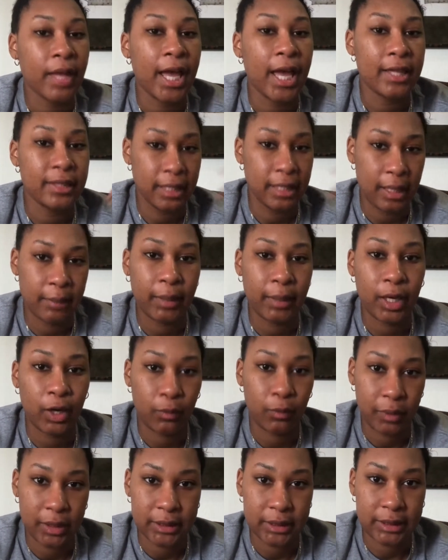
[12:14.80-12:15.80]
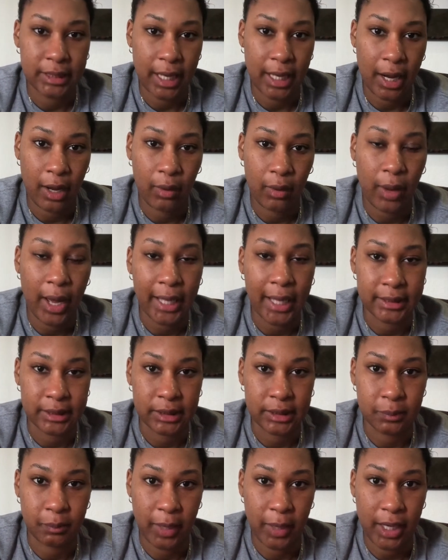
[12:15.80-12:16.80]
and then I'm gonna rinse it out as
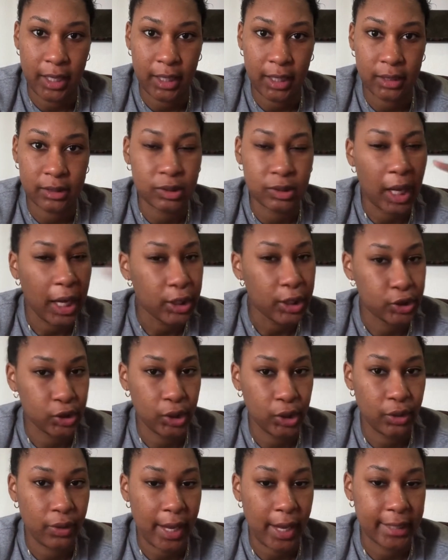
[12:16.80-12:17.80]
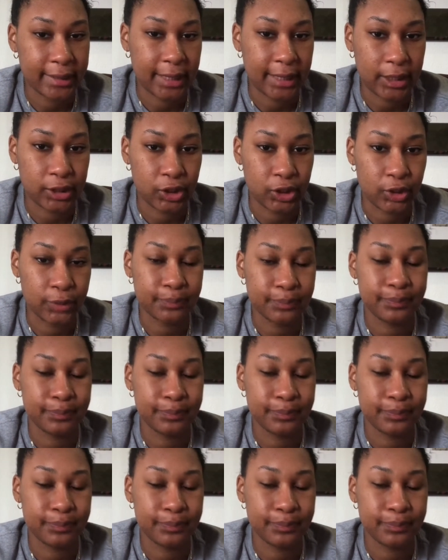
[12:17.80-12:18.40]
it's braided. So I'll show you guys that too.